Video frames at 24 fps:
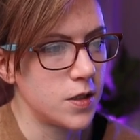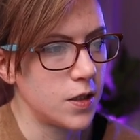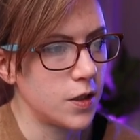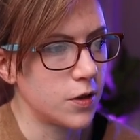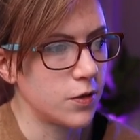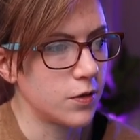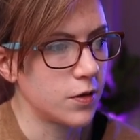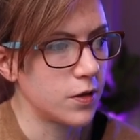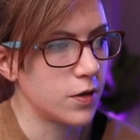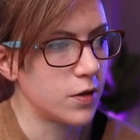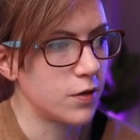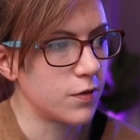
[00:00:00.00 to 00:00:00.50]
see
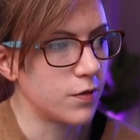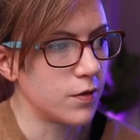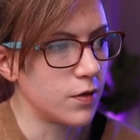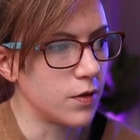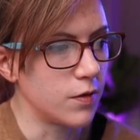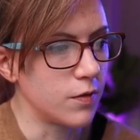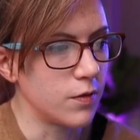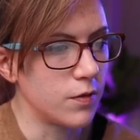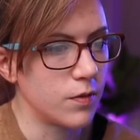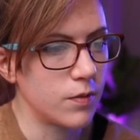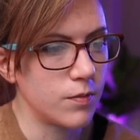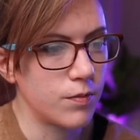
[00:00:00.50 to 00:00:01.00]
all the
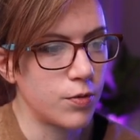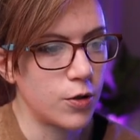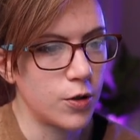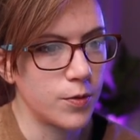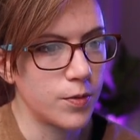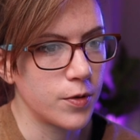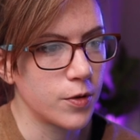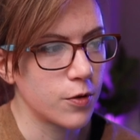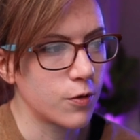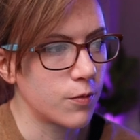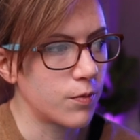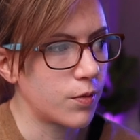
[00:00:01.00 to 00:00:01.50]
different
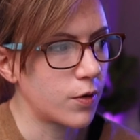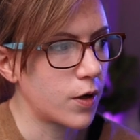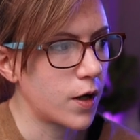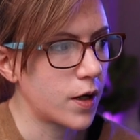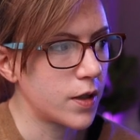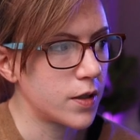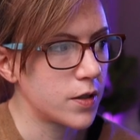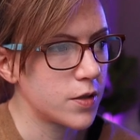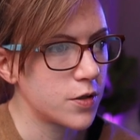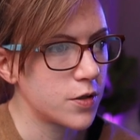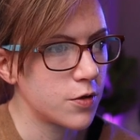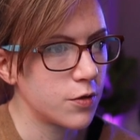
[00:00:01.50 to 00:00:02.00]
popular
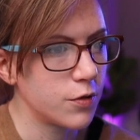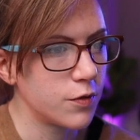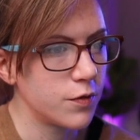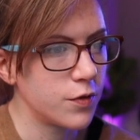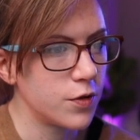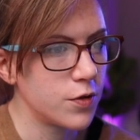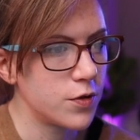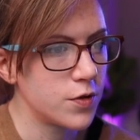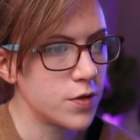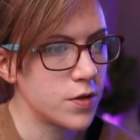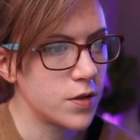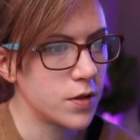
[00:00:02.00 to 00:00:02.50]
brands who have
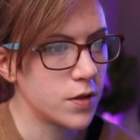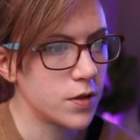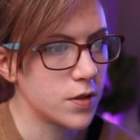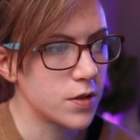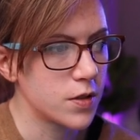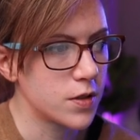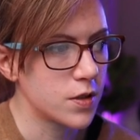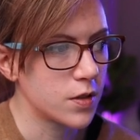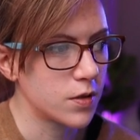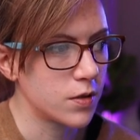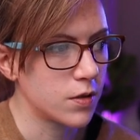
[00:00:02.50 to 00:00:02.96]
used it, and